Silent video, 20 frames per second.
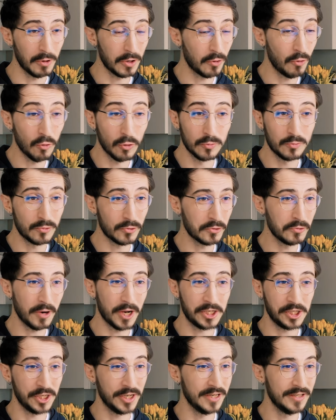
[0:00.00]
a chord
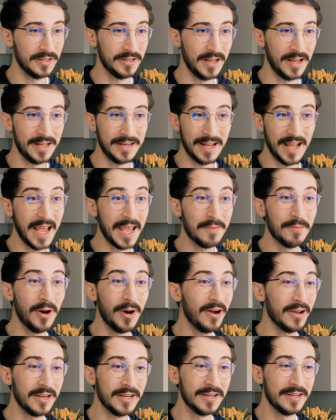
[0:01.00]
progression in A
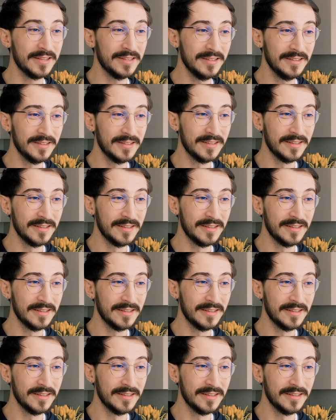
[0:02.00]
minor,